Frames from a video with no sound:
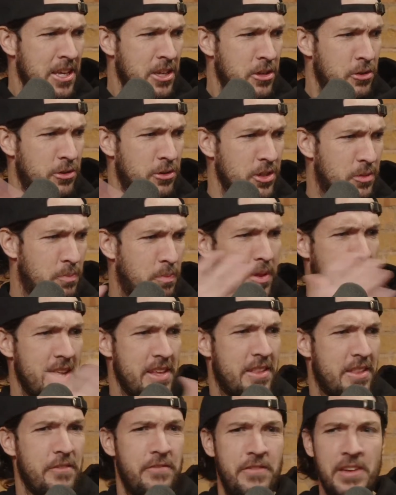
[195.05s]
You just
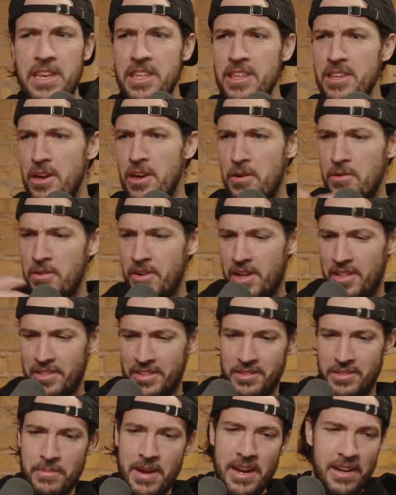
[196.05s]
played the video and all
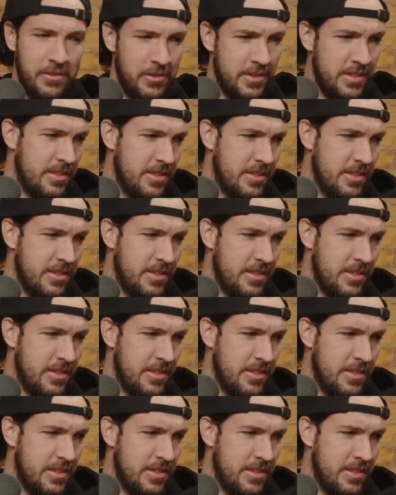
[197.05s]
these microphones.